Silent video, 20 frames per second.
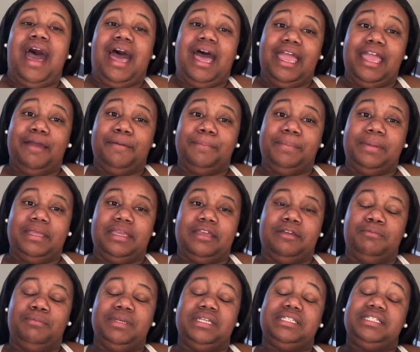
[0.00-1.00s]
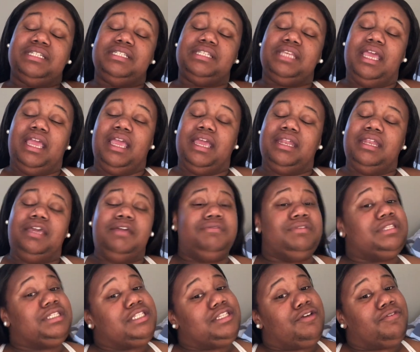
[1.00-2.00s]
I am Being Ambitious, and if
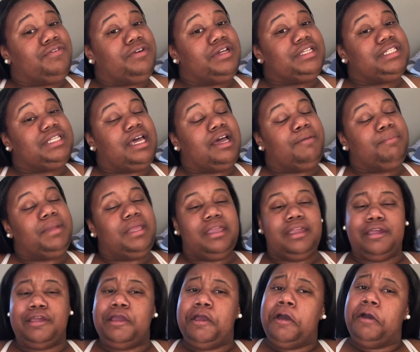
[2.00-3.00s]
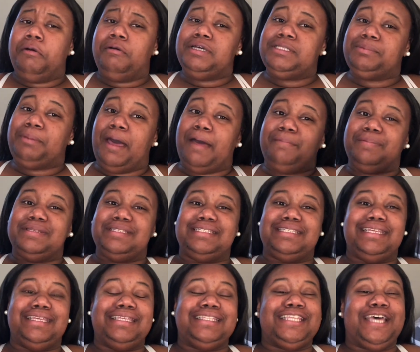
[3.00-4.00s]
this is your first time here, what's poppin',
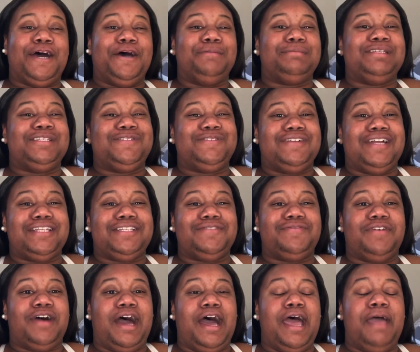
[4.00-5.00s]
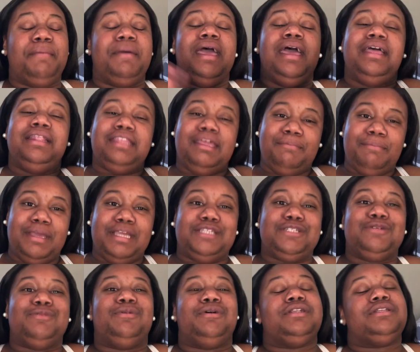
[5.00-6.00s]
sis? I hope that you catch a vibe that makes
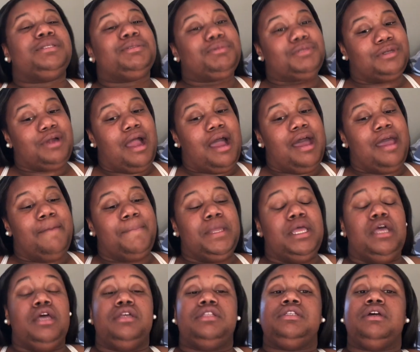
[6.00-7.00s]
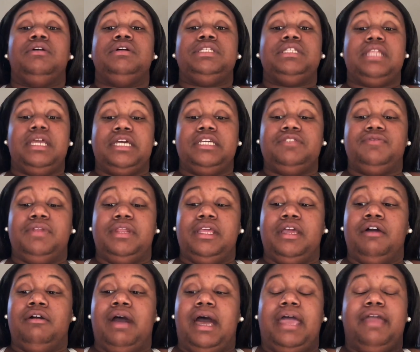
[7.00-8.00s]
you want to subscribe. So in today's
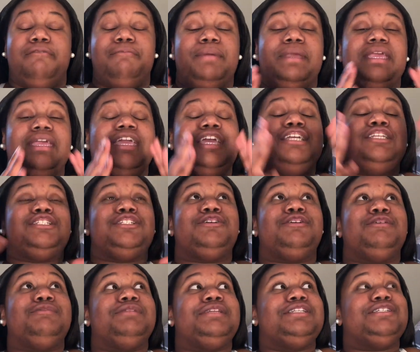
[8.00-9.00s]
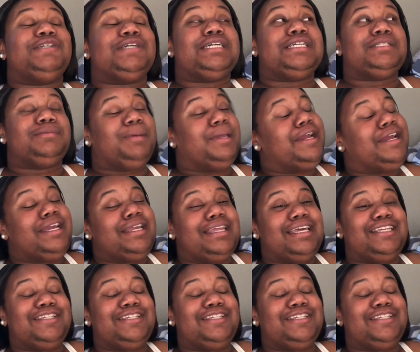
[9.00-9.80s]
video, I am being extremely transparent.